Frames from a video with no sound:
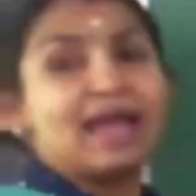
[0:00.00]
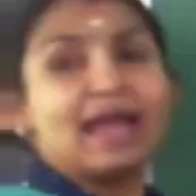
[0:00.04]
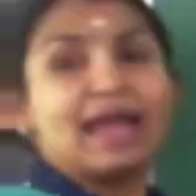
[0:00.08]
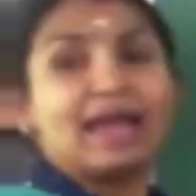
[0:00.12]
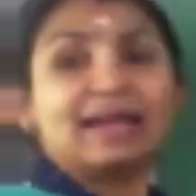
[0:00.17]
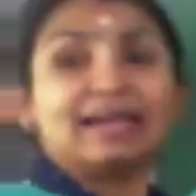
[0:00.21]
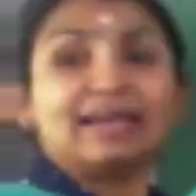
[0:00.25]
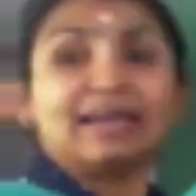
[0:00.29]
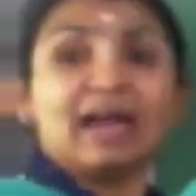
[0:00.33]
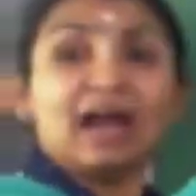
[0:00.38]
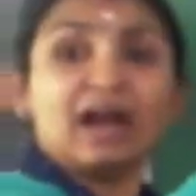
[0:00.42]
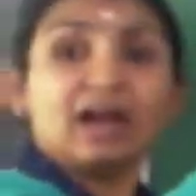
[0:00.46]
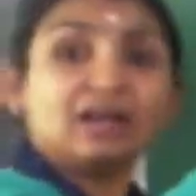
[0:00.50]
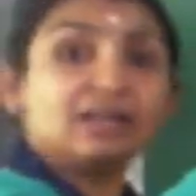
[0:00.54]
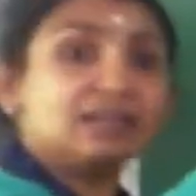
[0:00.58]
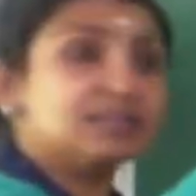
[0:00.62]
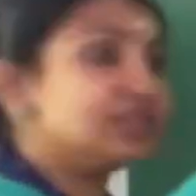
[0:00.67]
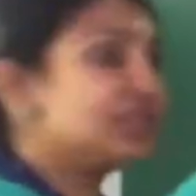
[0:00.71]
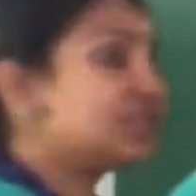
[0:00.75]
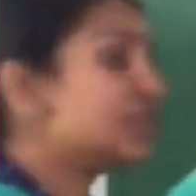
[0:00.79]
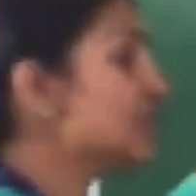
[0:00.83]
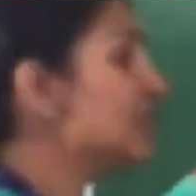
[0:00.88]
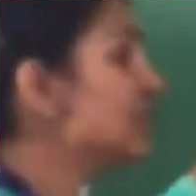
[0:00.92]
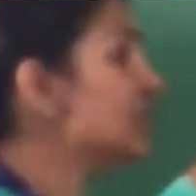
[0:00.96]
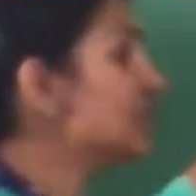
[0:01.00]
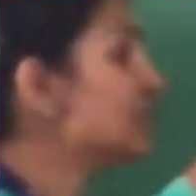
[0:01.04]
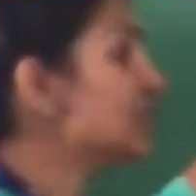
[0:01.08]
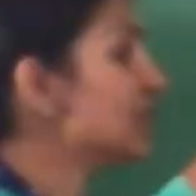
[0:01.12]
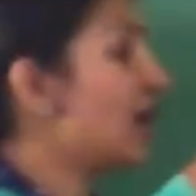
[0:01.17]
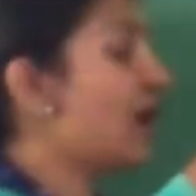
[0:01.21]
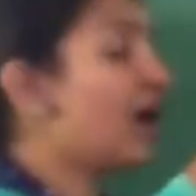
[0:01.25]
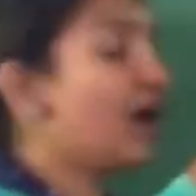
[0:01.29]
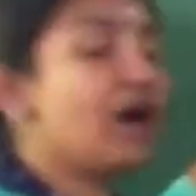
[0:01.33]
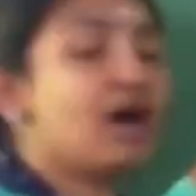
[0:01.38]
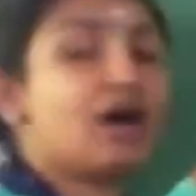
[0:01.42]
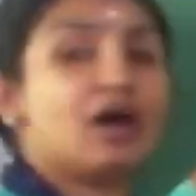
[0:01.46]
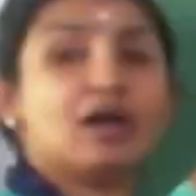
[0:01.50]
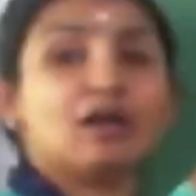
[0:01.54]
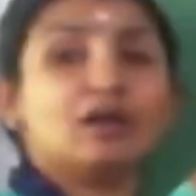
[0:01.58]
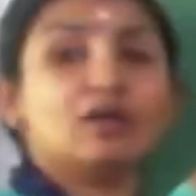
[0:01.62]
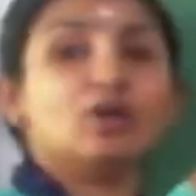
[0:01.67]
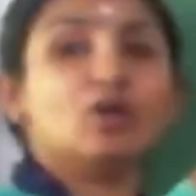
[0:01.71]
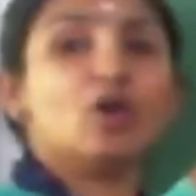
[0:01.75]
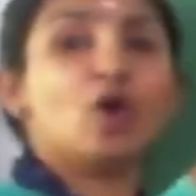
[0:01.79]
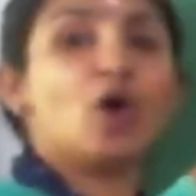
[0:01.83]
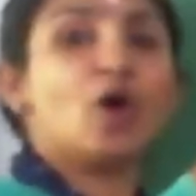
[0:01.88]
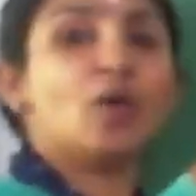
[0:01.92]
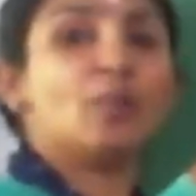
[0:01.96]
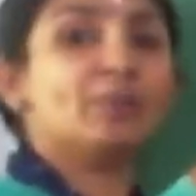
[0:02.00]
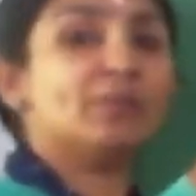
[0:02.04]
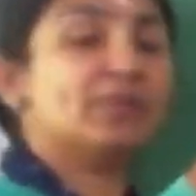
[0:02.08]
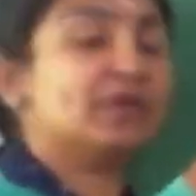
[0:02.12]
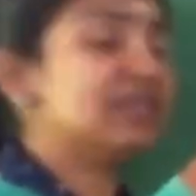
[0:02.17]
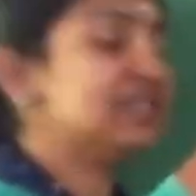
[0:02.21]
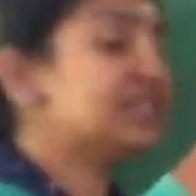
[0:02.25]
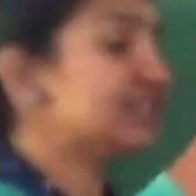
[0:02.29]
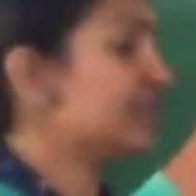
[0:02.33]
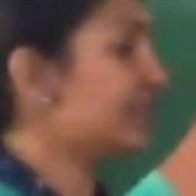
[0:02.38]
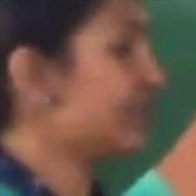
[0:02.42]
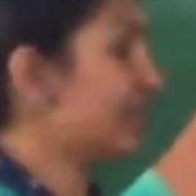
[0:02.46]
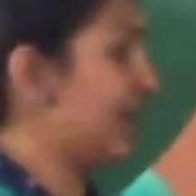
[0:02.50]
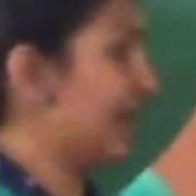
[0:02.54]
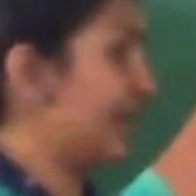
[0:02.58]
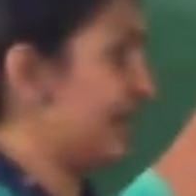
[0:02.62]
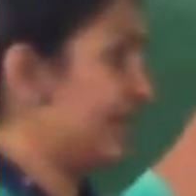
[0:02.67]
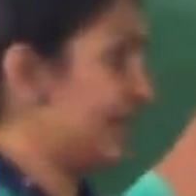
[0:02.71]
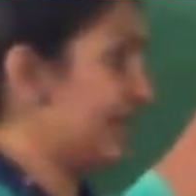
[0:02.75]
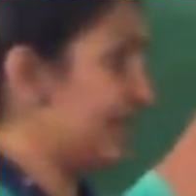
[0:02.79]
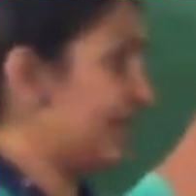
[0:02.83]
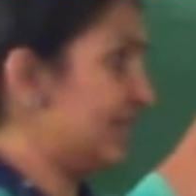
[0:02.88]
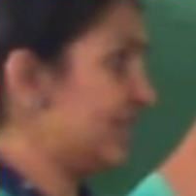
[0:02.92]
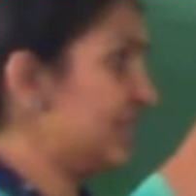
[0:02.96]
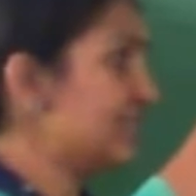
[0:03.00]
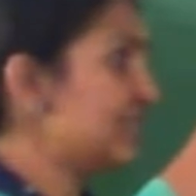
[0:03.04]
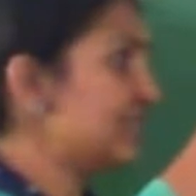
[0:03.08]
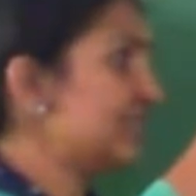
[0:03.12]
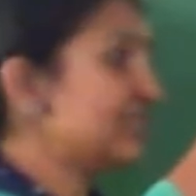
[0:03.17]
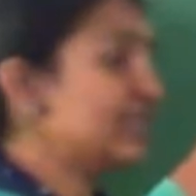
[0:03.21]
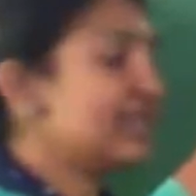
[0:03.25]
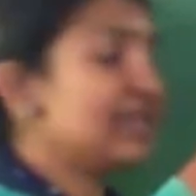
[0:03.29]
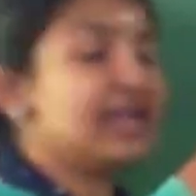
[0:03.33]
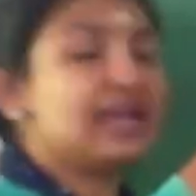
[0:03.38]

and adjust our compass radius